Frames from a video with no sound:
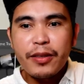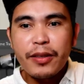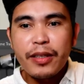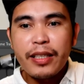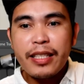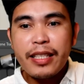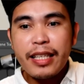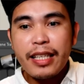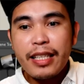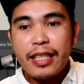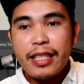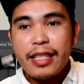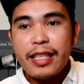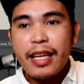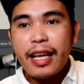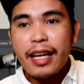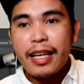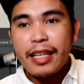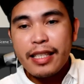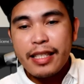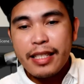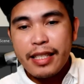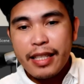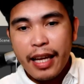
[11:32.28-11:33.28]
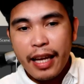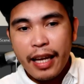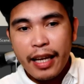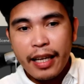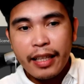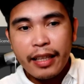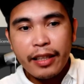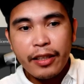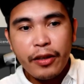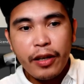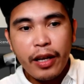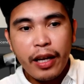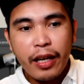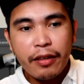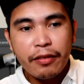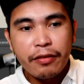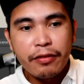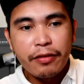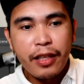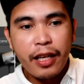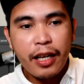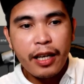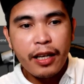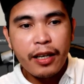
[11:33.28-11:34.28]
so as easy as that, you
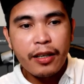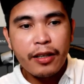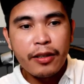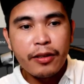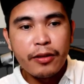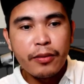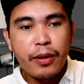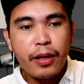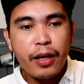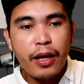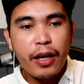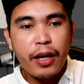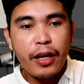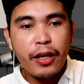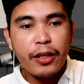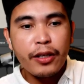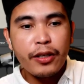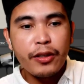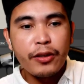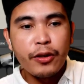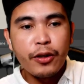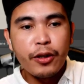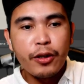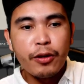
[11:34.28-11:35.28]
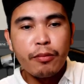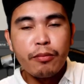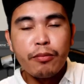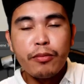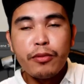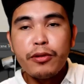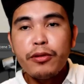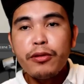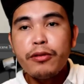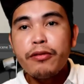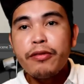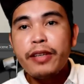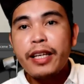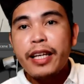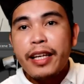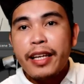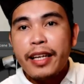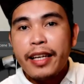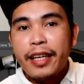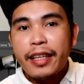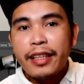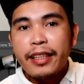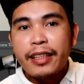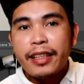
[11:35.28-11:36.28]
have now your
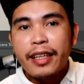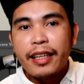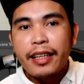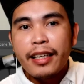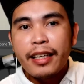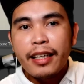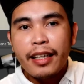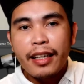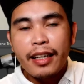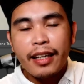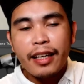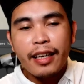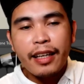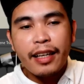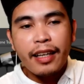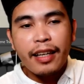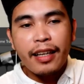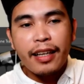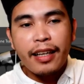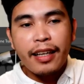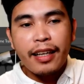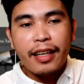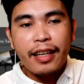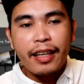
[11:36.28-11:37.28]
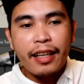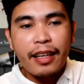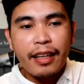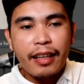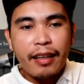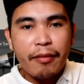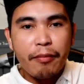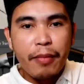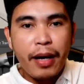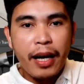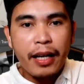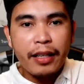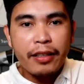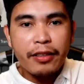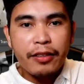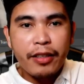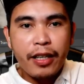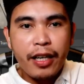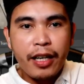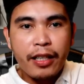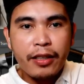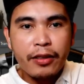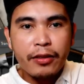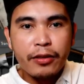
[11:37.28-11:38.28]
moving
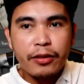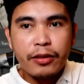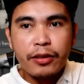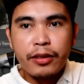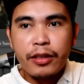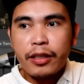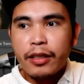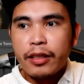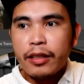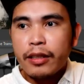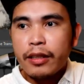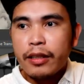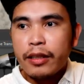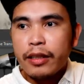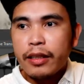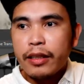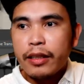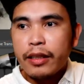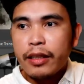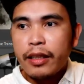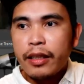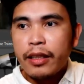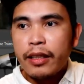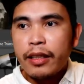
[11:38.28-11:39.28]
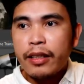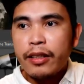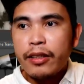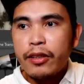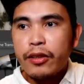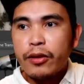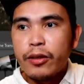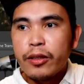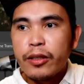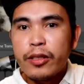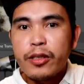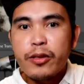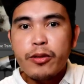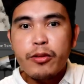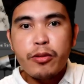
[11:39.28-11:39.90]
background in your